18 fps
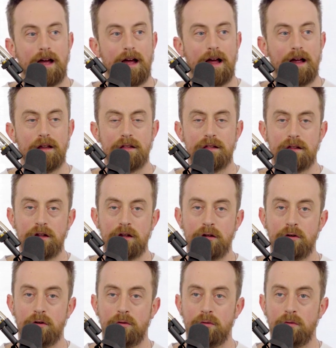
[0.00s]
as
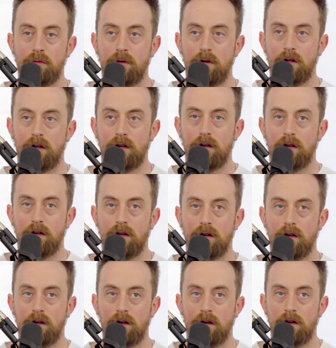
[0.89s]
you
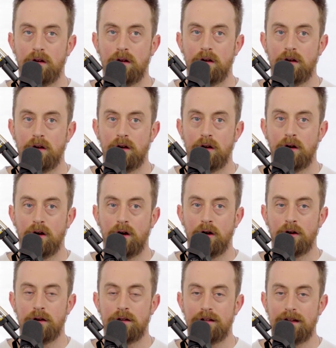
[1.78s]

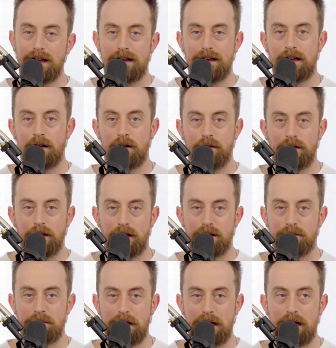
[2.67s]
are standing on
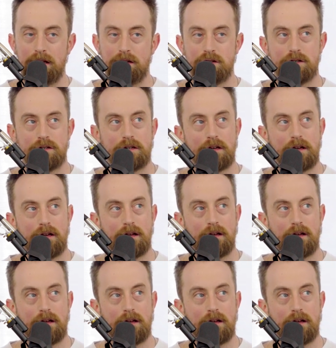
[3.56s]
this beach,